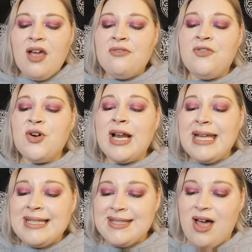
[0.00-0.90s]
For
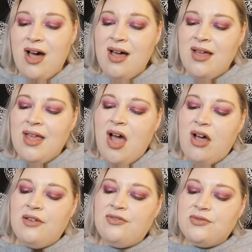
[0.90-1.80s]
glitter,
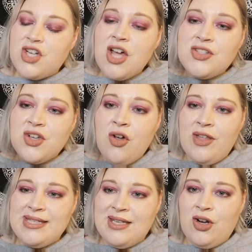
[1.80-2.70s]
I've just got
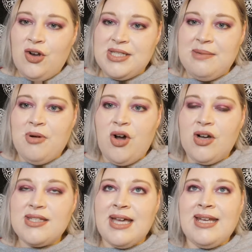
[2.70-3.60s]
this in a glossy
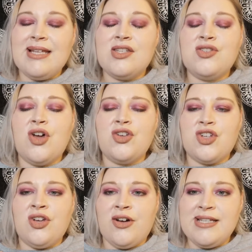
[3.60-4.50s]
box, and it's such
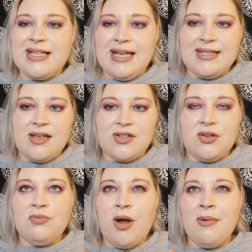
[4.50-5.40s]
a nice glitter because
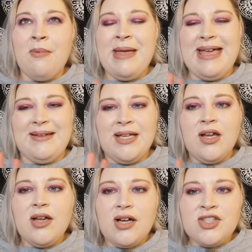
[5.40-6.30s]

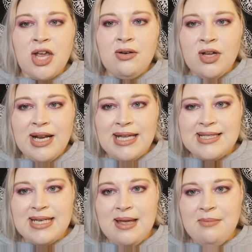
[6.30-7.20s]
I don't like
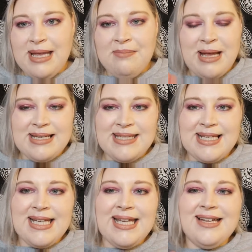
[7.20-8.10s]
glitter near me
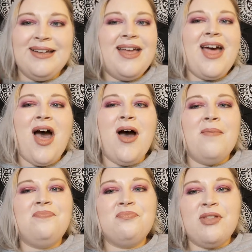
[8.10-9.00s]
basically.
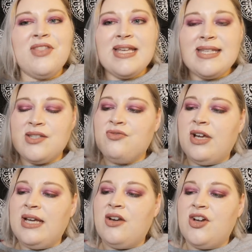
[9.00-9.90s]
But this is a
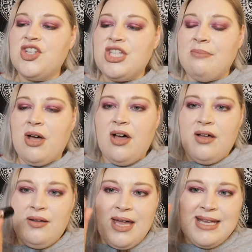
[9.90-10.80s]
really nice
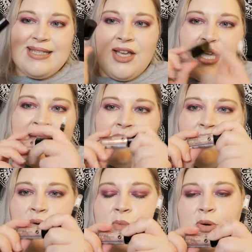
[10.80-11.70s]
shimmer, and it's like in a
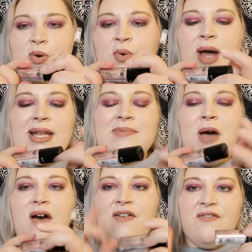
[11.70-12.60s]
rollable, and it's
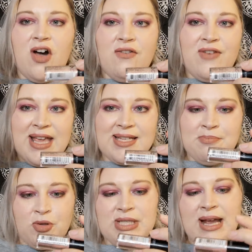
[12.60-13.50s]
perfect for face,
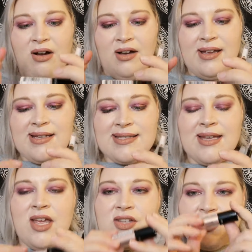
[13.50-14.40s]
body, eyes,
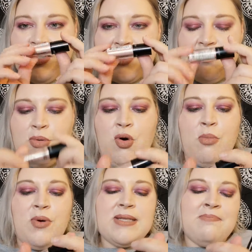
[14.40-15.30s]
so it's nice and
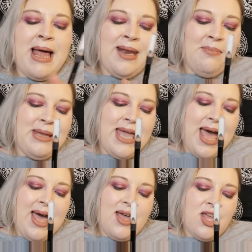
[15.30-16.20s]
portable. It's Bella
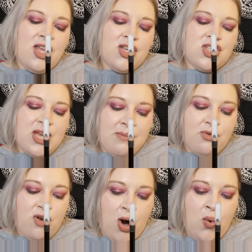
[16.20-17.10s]
Pierre
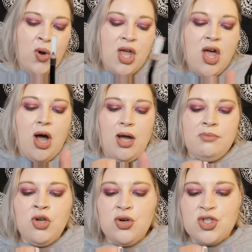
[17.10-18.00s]
Shimmer Roll.
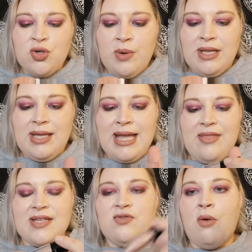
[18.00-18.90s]
I'm not sure where you can
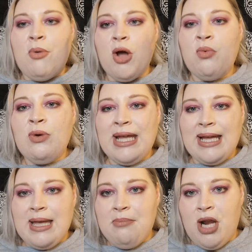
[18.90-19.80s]
get this from, but I will
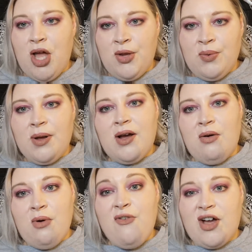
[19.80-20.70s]
link it below. I
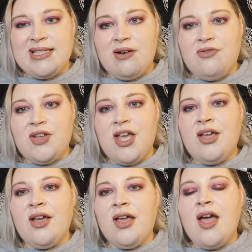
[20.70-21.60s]
will find out for you.